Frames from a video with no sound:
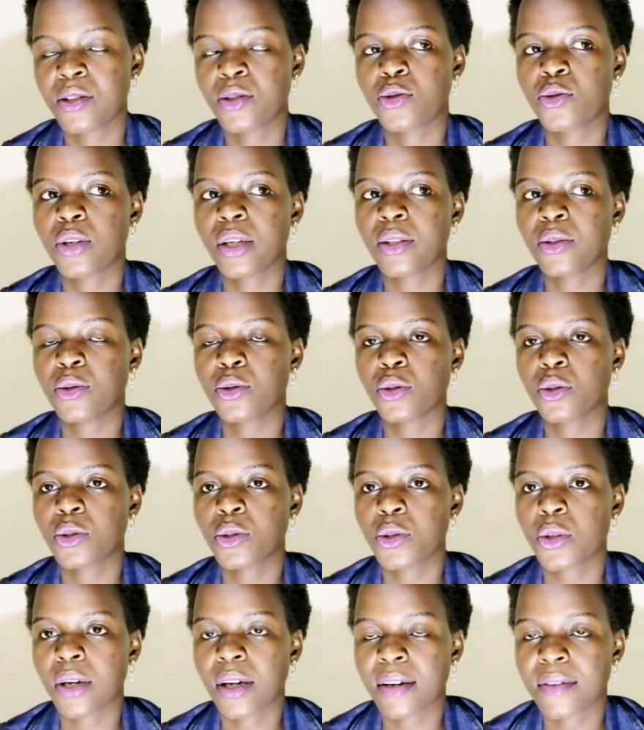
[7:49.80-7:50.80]
Try to talk
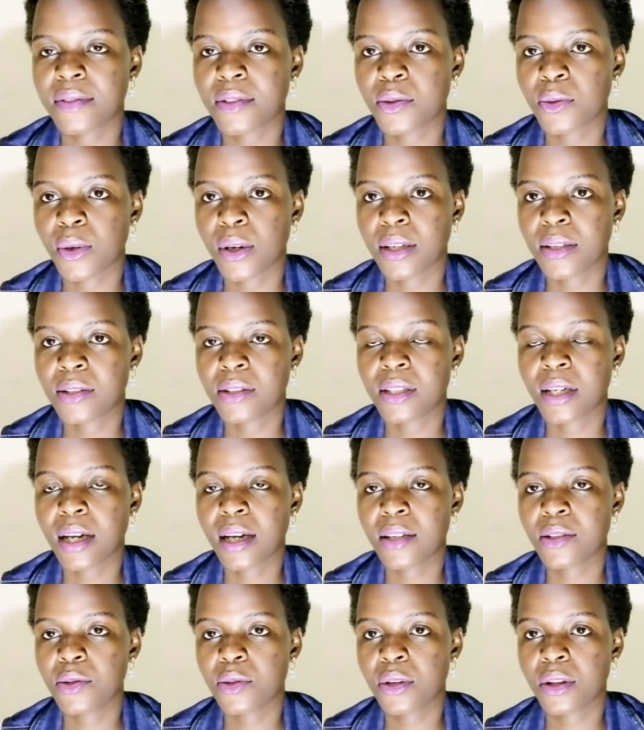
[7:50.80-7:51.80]
to your loved ones,
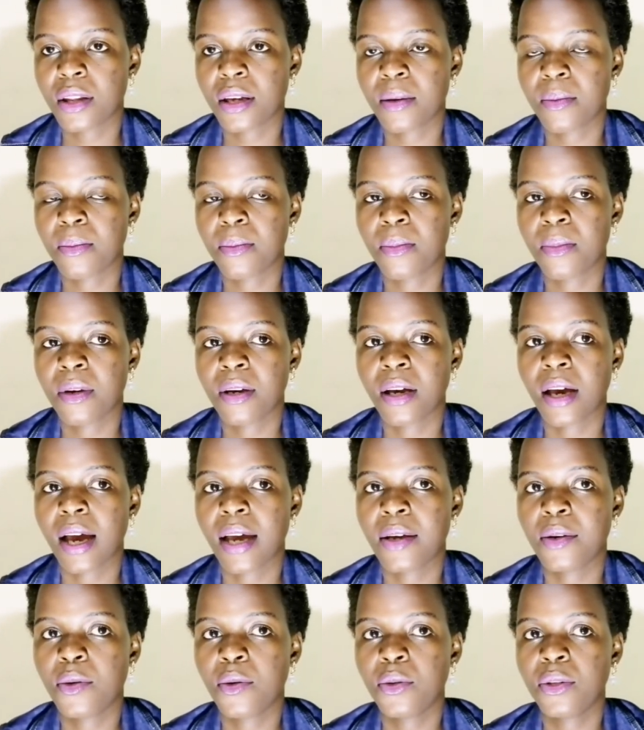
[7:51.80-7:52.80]
counsel them.
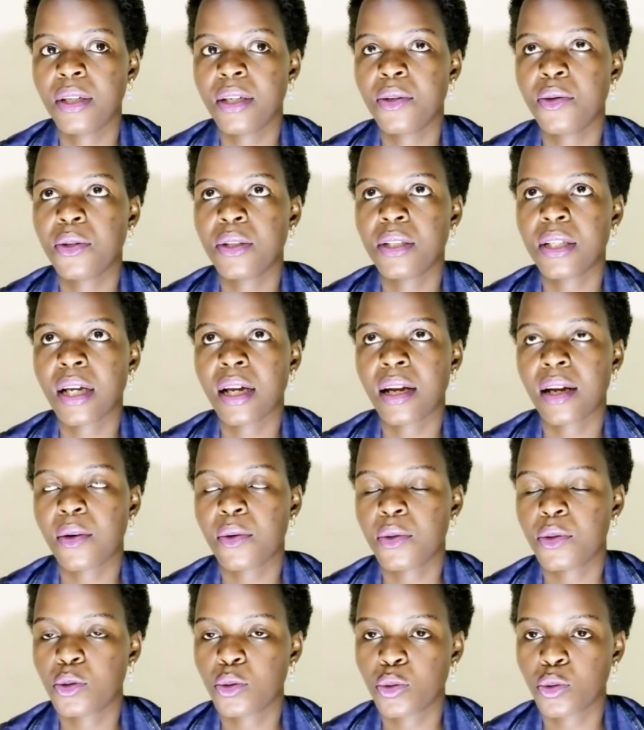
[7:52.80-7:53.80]
I know they don't allow
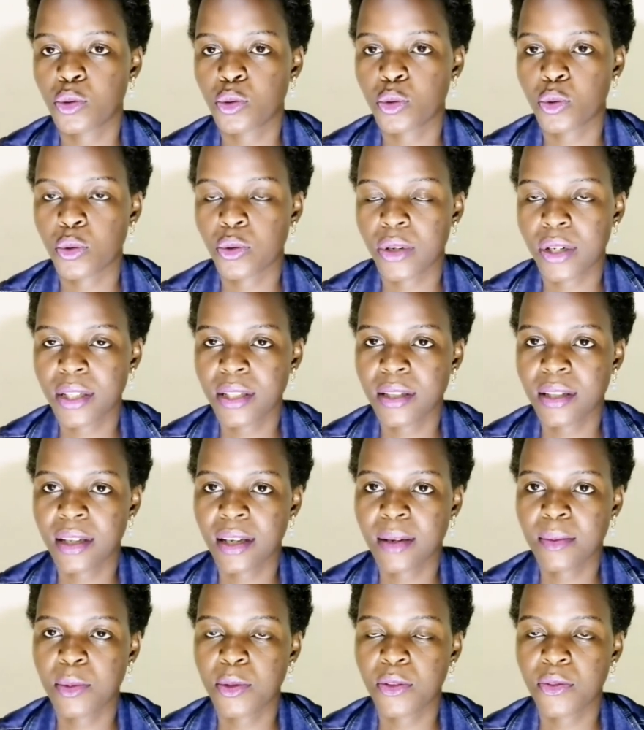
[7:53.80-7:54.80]
you to reach
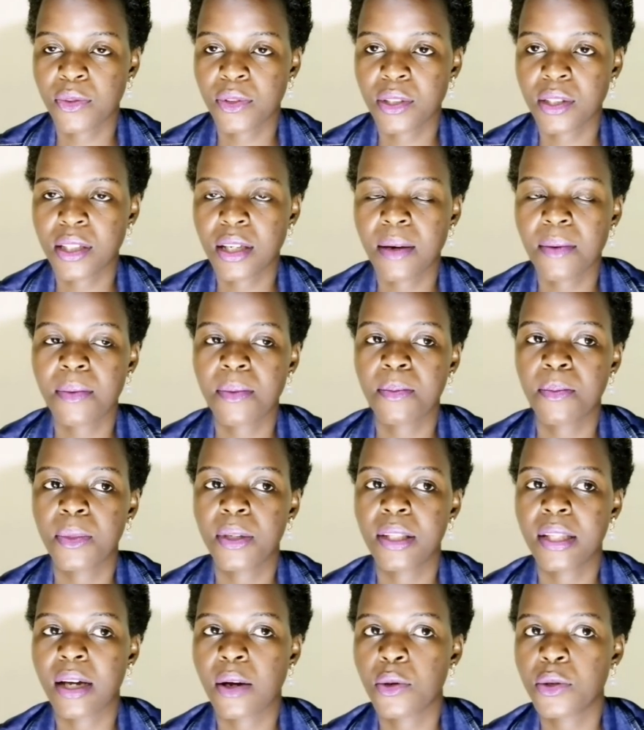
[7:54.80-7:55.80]
them, to visit them
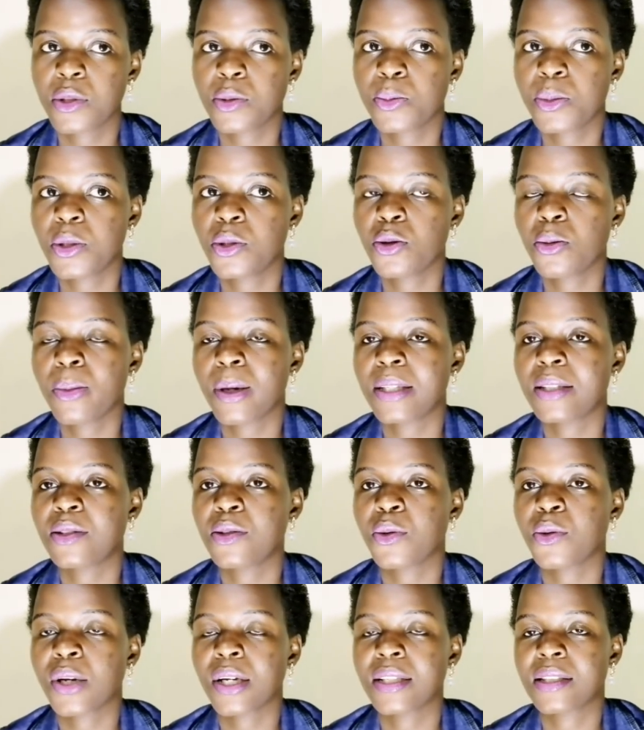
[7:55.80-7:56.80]
in the hospital, but
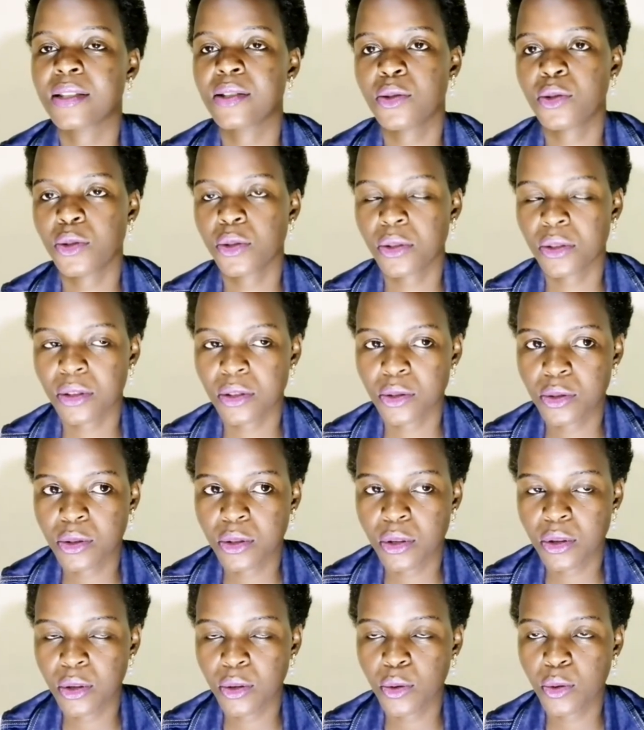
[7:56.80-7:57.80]
you can still talk
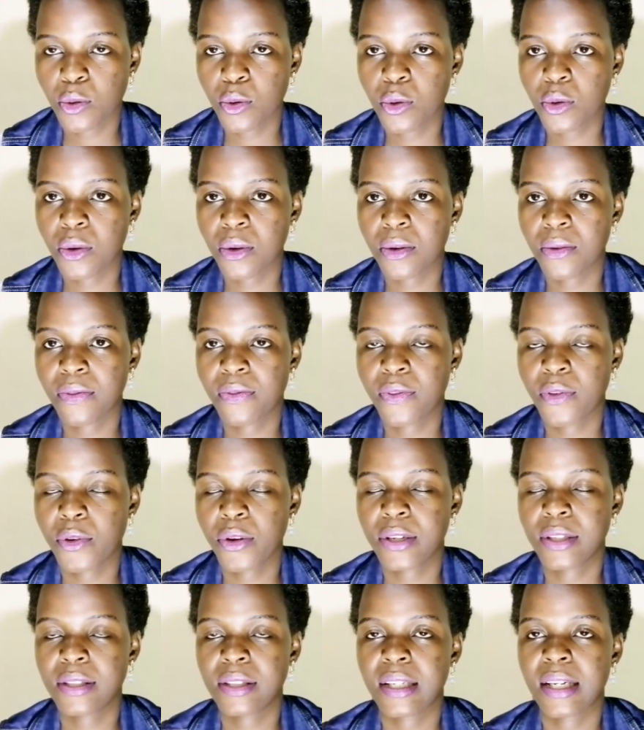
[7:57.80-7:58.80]
through
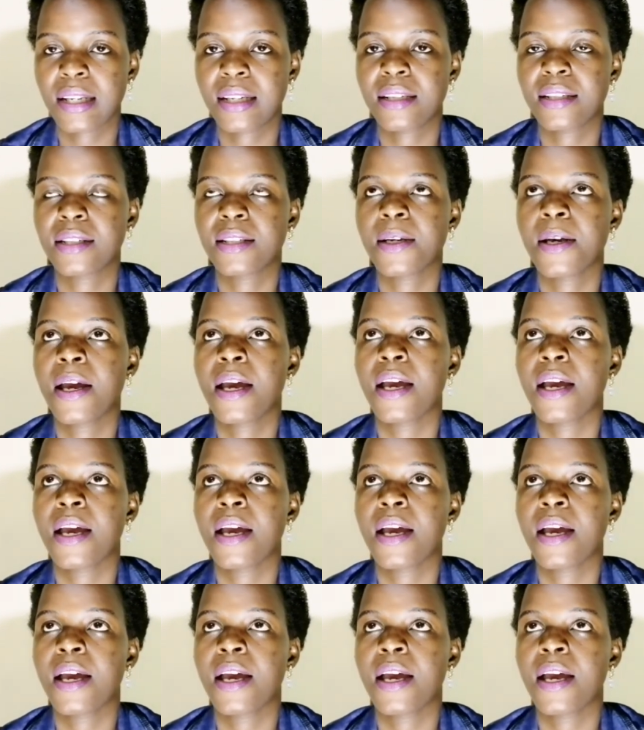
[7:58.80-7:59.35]
phones and